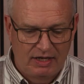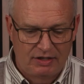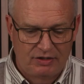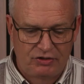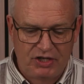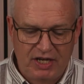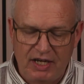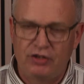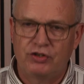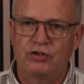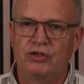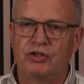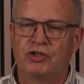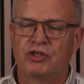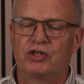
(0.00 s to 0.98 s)

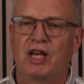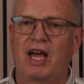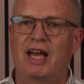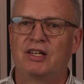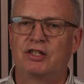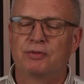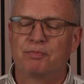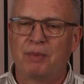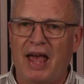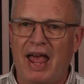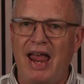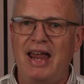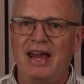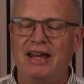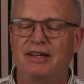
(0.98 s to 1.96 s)
Jesus has
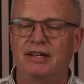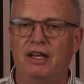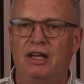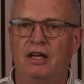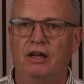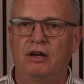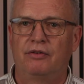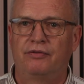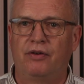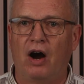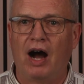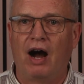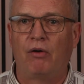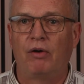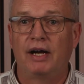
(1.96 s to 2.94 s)
paid for
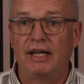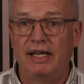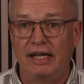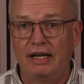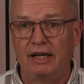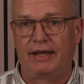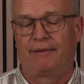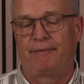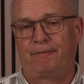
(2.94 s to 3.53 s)
our healing.